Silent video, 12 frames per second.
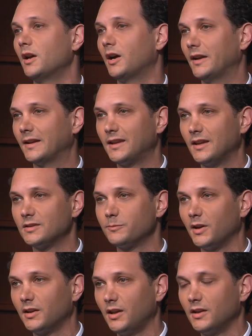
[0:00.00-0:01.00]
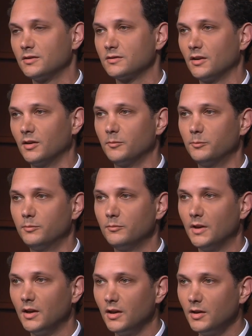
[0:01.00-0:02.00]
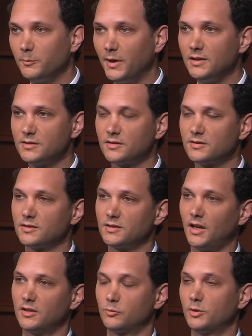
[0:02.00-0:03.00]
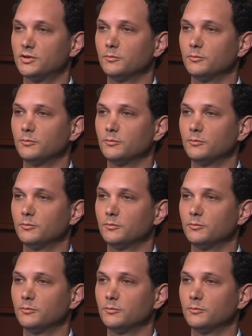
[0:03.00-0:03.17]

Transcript: on a case-by-case basis decides which